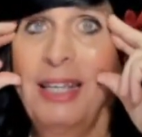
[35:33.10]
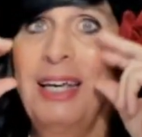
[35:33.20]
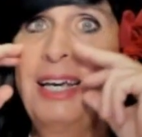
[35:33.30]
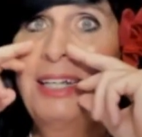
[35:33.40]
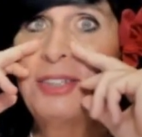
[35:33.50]

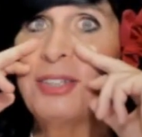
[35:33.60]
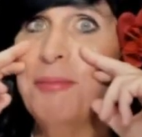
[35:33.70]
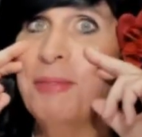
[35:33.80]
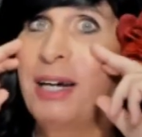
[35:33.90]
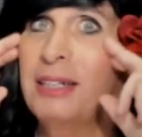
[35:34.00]
And
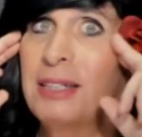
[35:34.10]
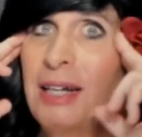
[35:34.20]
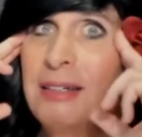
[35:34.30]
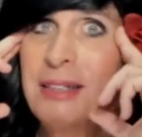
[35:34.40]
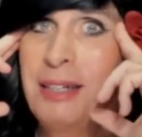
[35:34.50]
some nights
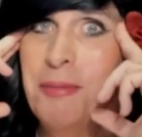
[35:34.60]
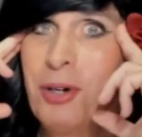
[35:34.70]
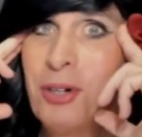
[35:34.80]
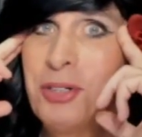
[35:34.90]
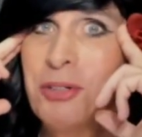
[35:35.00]
I see
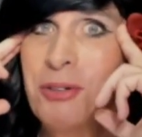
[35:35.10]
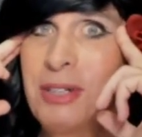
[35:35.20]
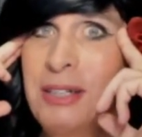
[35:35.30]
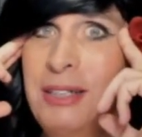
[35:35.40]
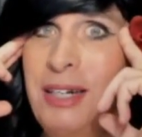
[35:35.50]
Marshall at
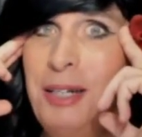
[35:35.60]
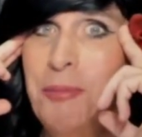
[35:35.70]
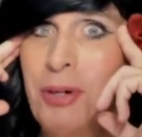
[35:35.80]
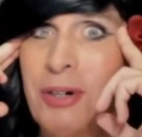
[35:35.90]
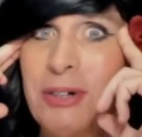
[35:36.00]
the titty
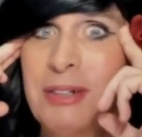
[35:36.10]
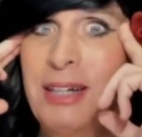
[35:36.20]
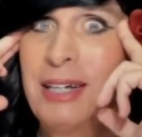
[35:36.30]
bar,